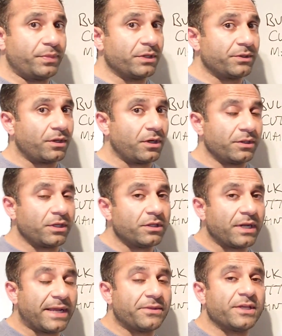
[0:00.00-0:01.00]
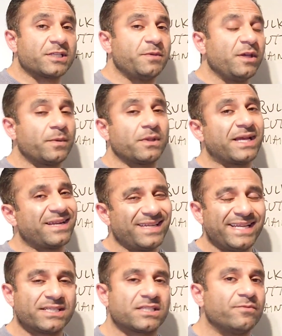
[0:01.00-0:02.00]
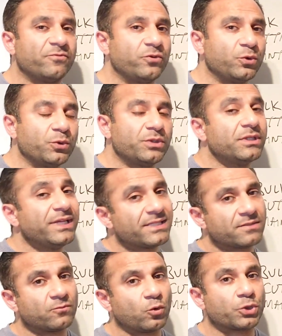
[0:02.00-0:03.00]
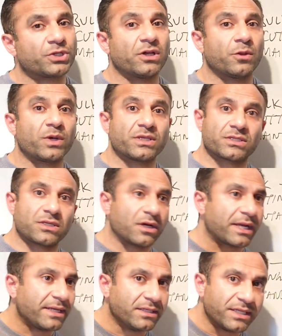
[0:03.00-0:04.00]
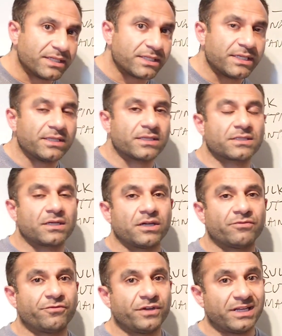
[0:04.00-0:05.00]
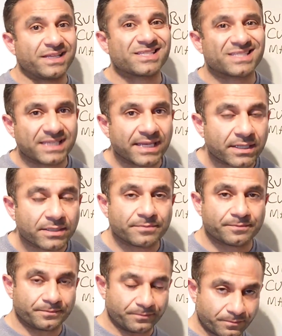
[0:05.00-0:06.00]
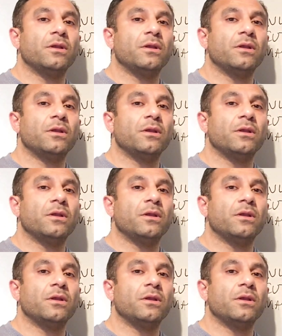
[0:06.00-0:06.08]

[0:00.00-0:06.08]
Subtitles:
But on the other hand, there's people that need some food, need some water, otherwise they start getting dizzy, they start feeling sick.